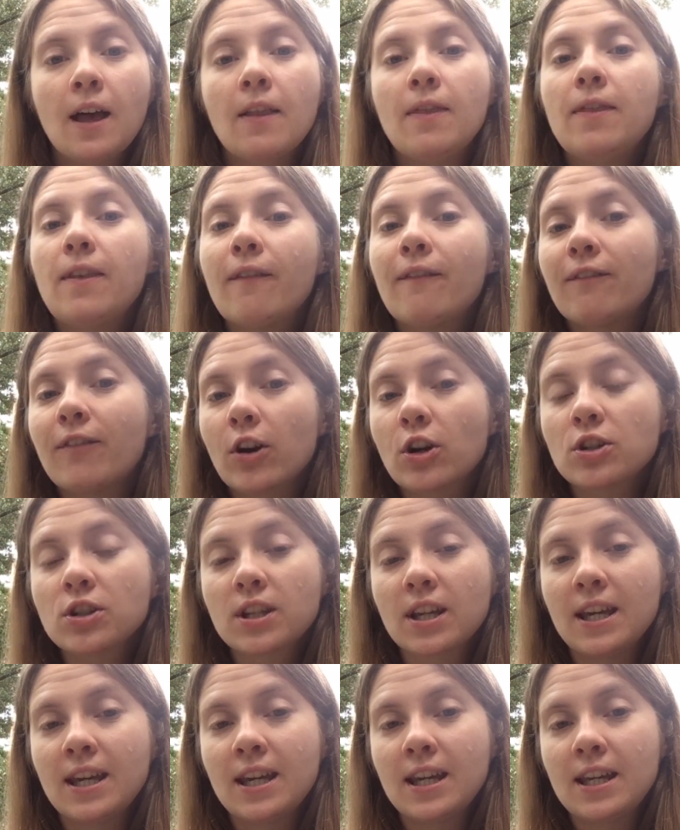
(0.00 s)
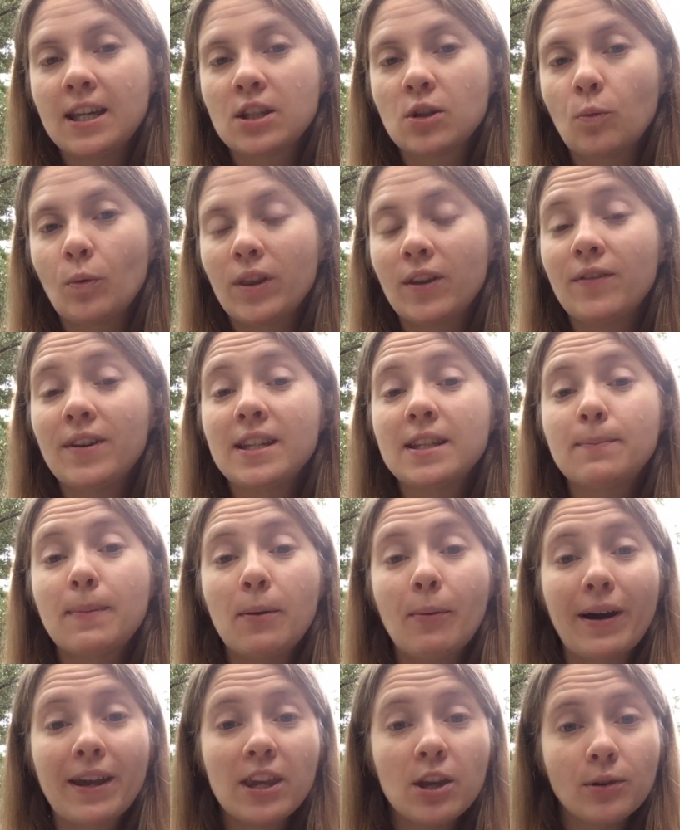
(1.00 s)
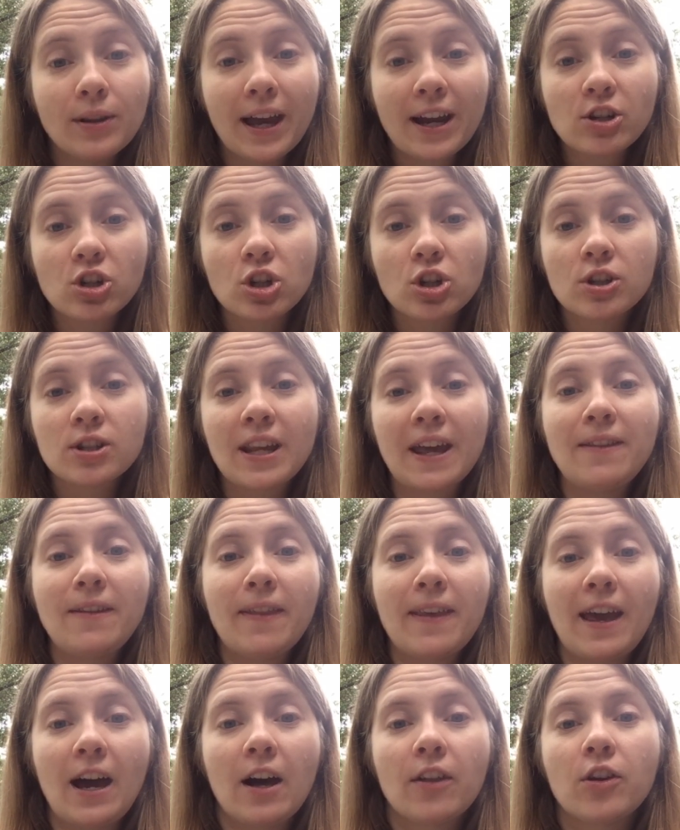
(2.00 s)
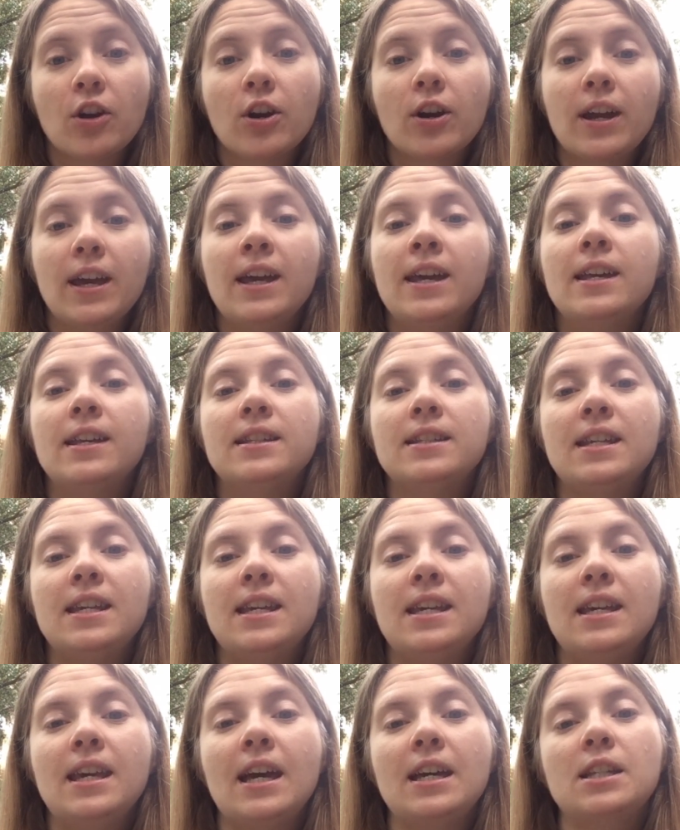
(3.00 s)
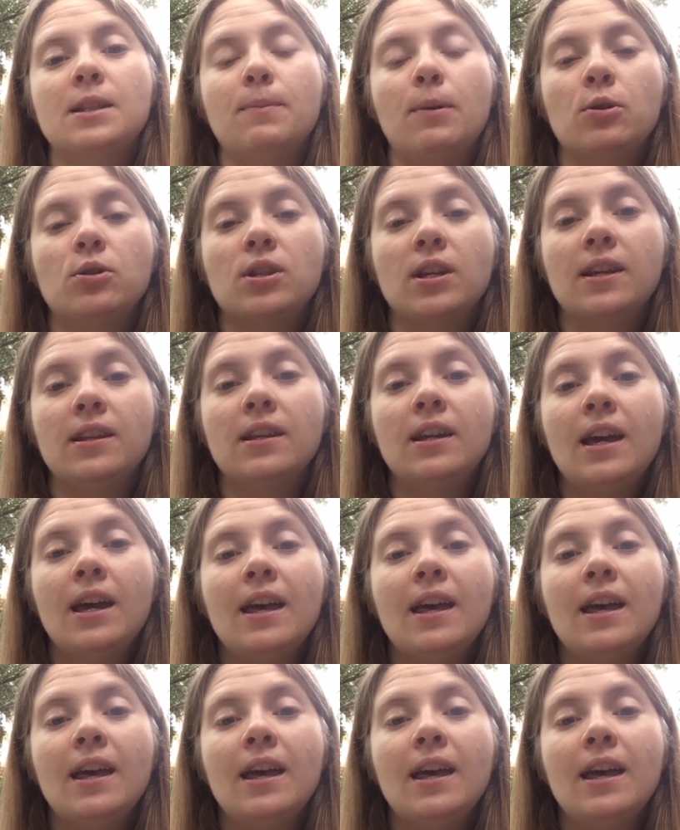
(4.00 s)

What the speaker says: The first is one of his BYU lectures, and then the other is he has posted